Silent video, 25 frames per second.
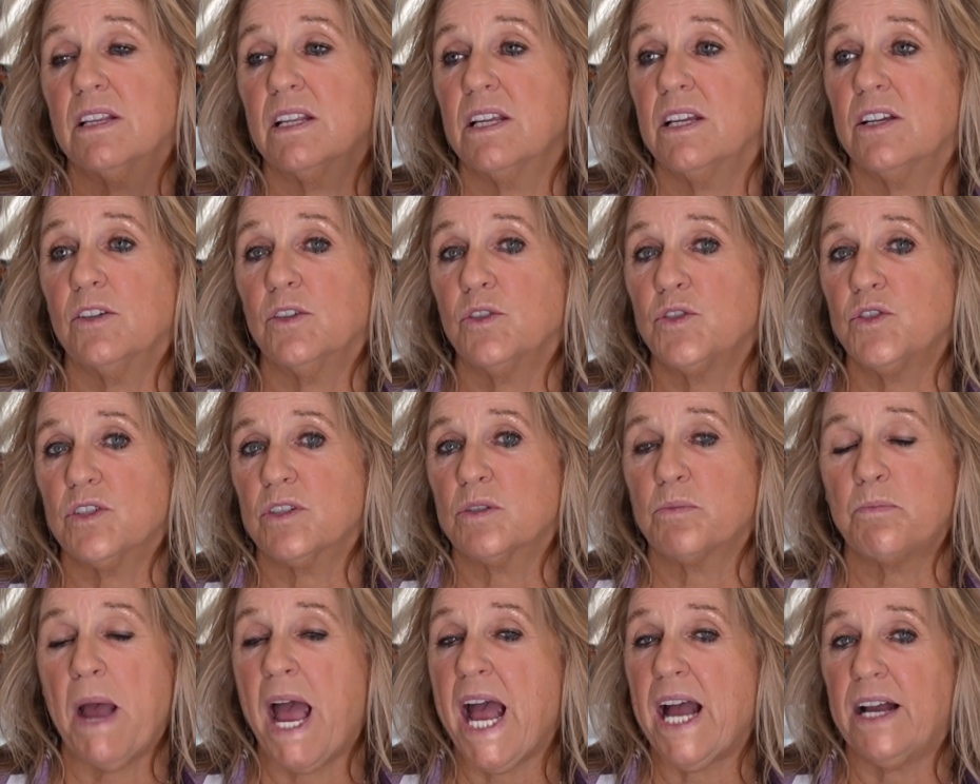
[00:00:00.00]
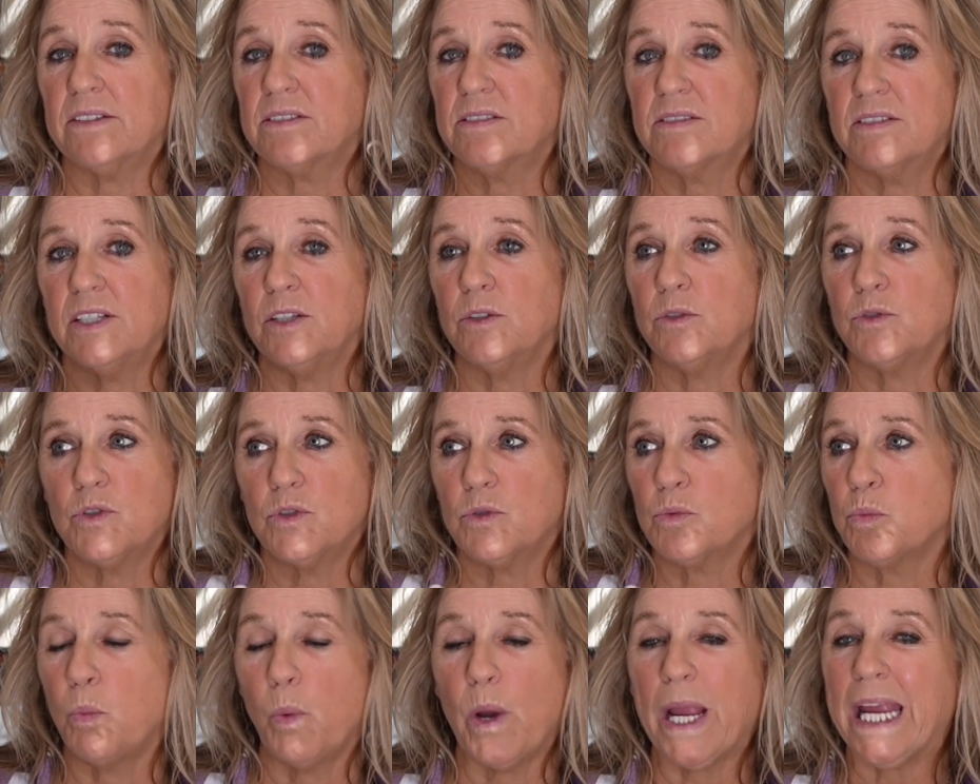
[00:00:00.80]
he'll just pass. He'll
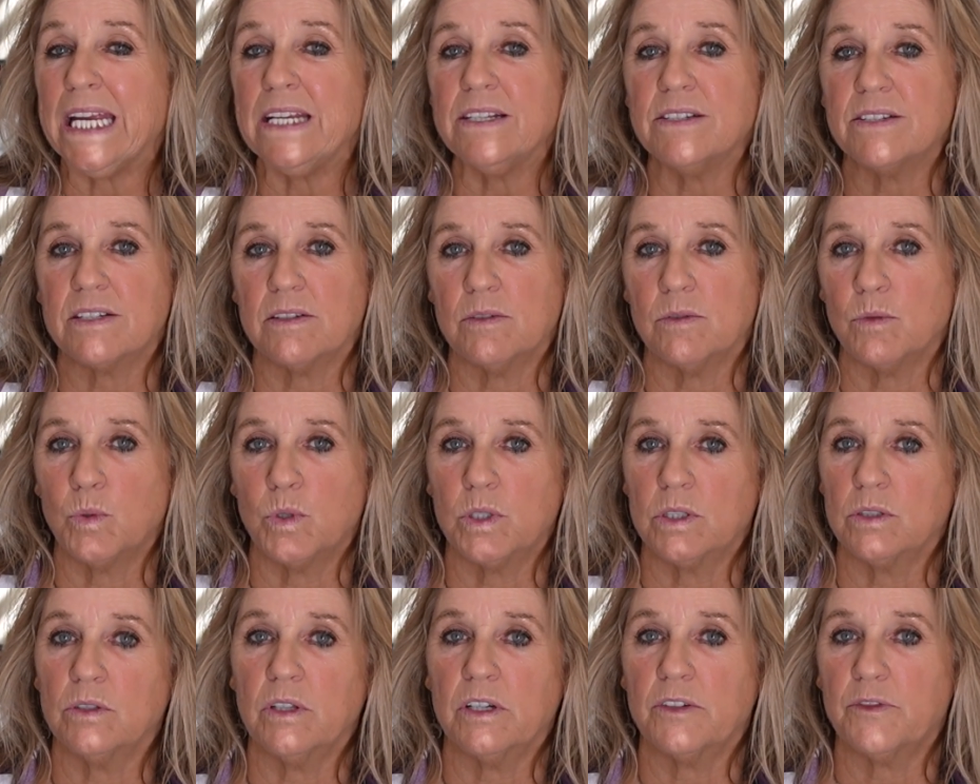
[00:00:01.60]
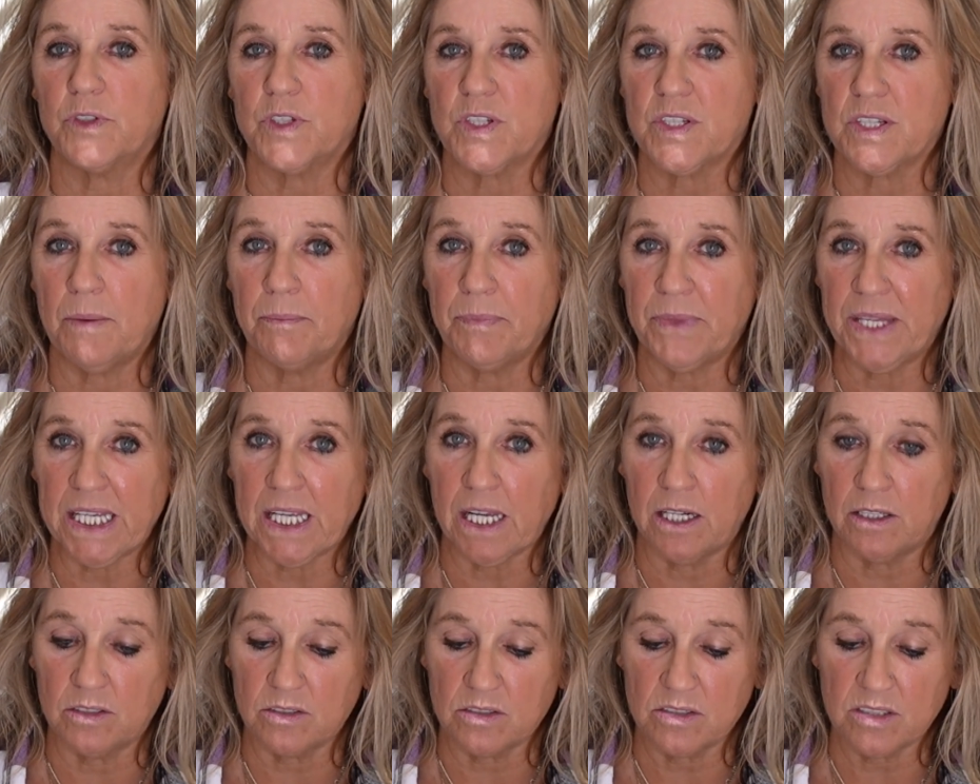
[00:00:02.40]
just wait or look for something
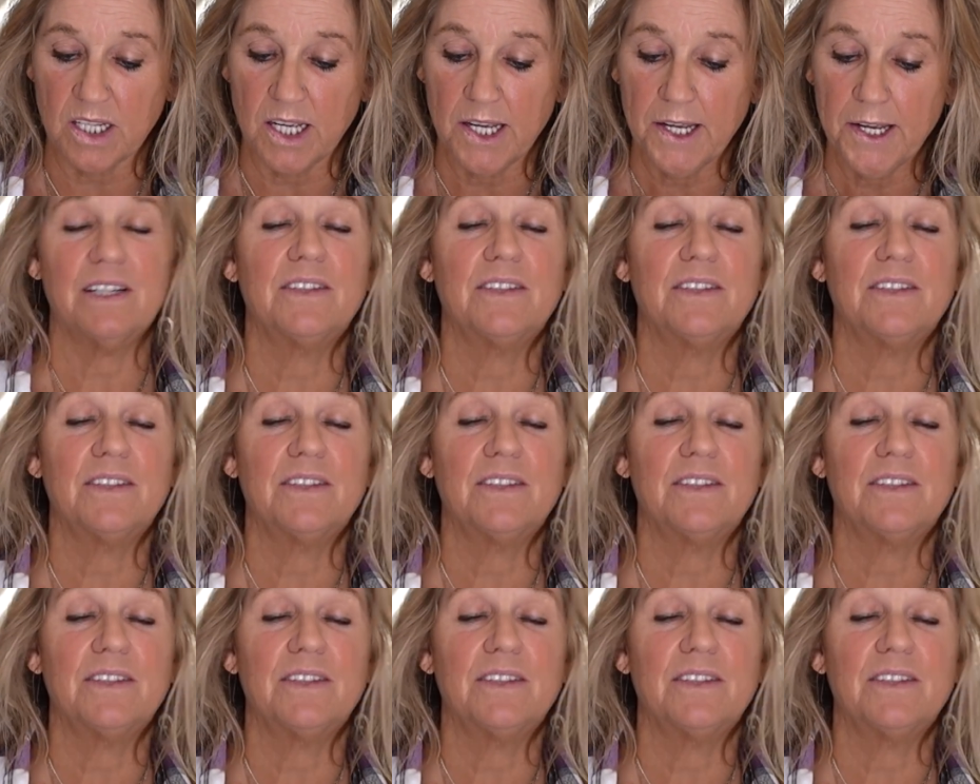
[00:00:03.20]
else.